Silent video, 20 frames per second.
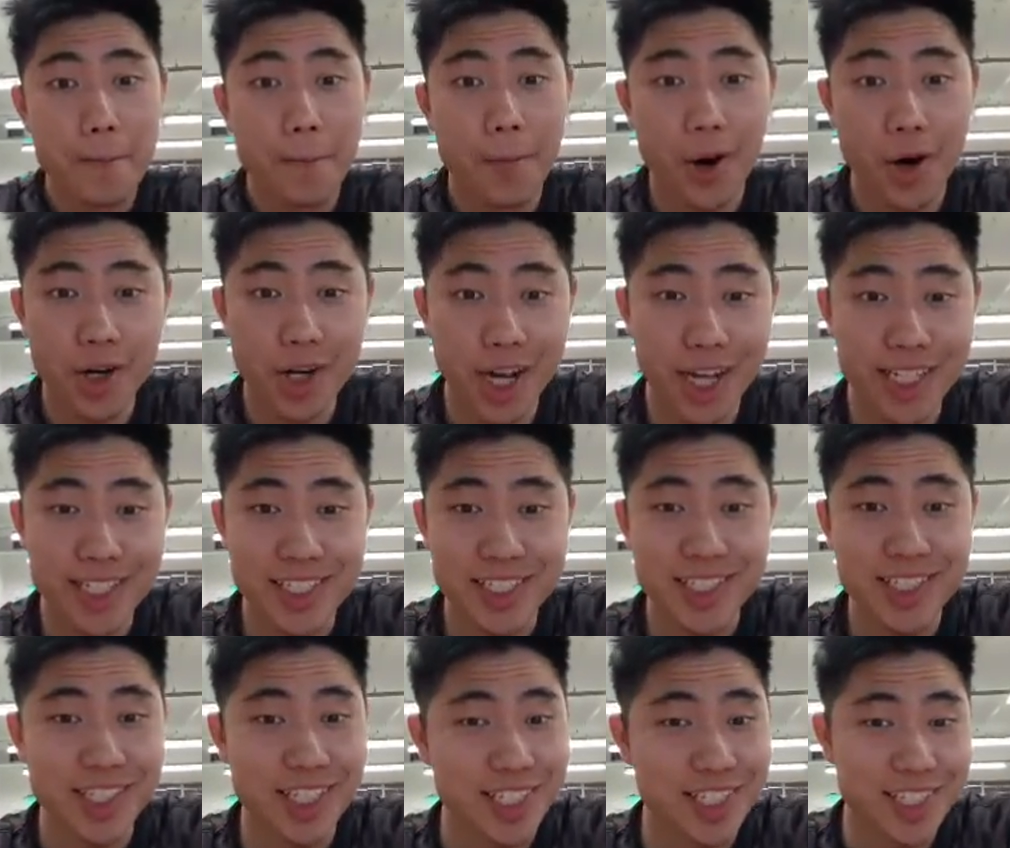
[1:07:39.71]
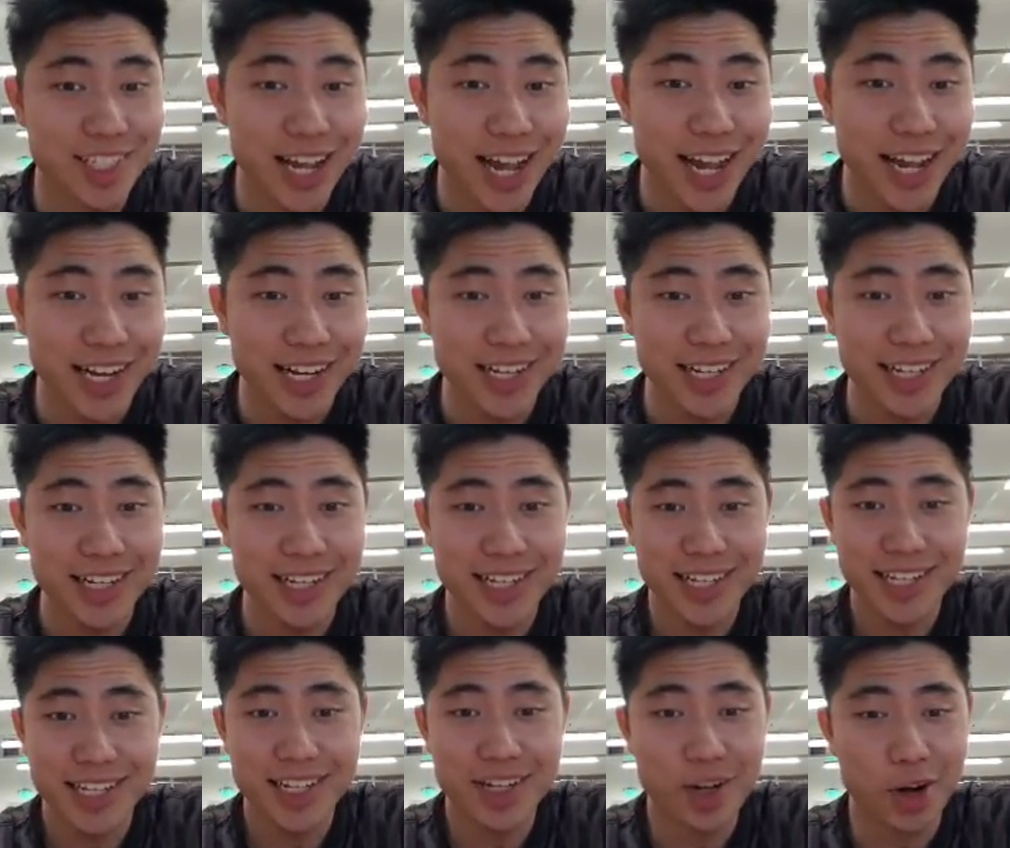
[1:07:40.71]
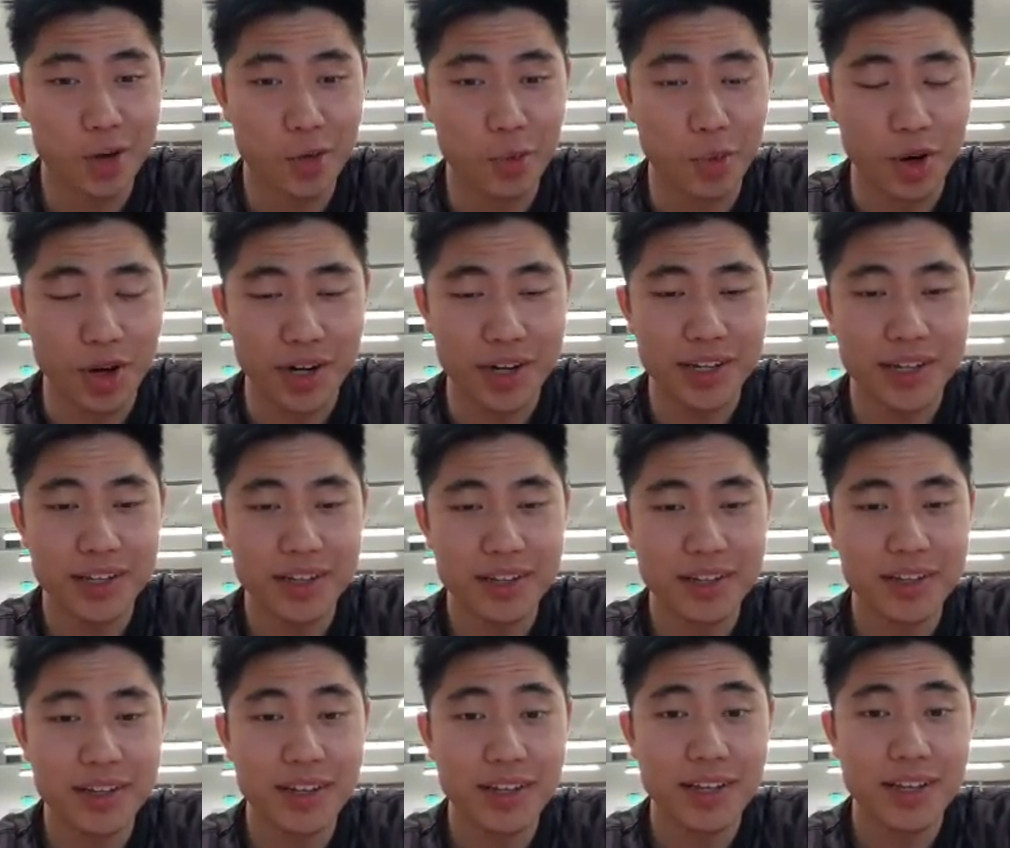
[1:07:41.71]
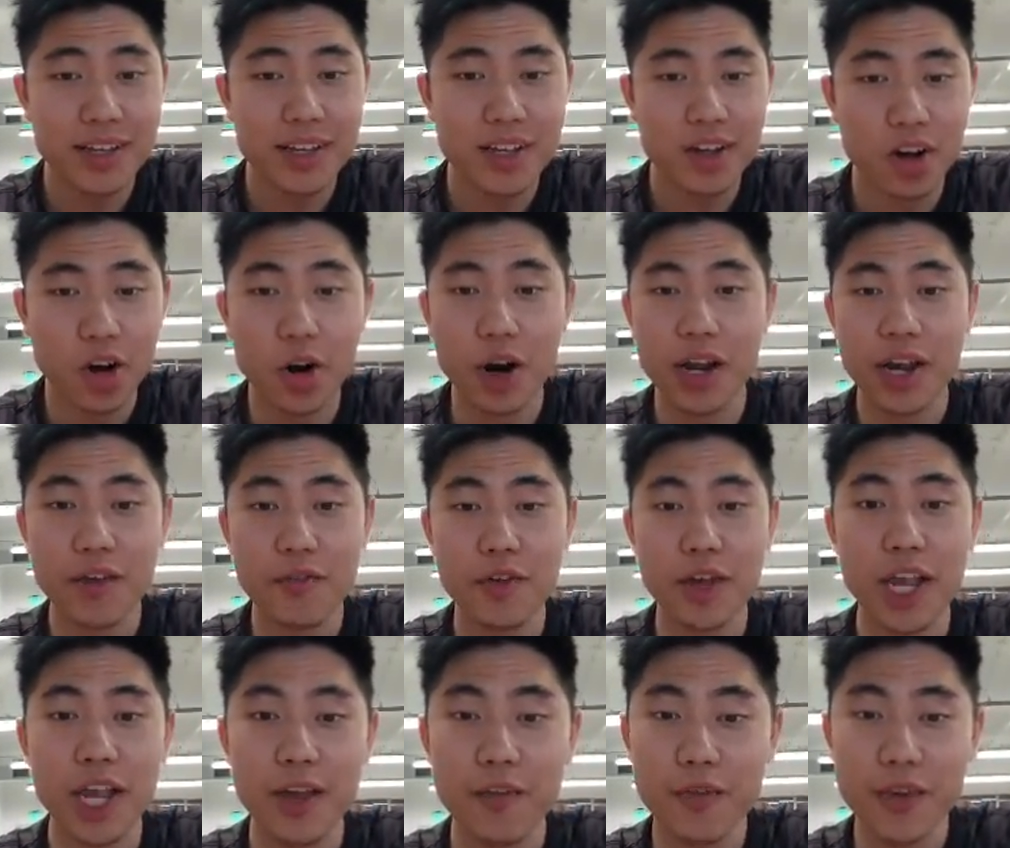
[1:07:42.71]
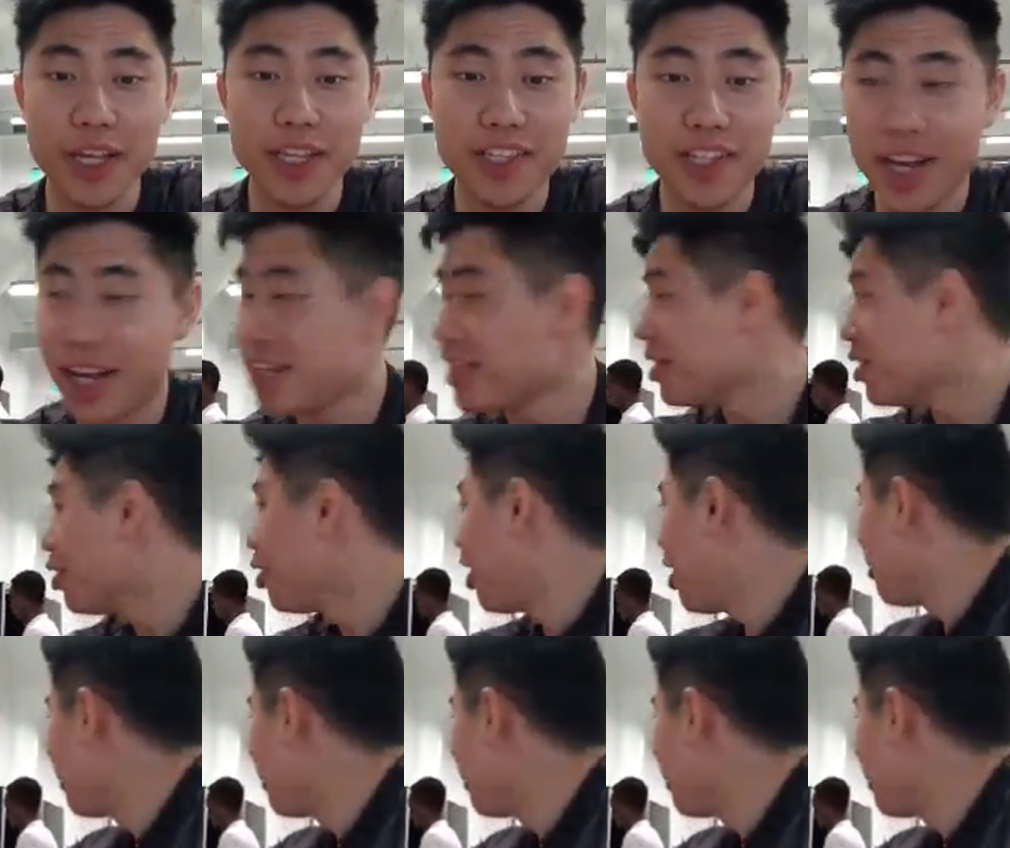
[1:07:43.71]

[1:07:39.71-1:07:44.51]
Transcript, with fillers: Marques does not go to work, or if if he does,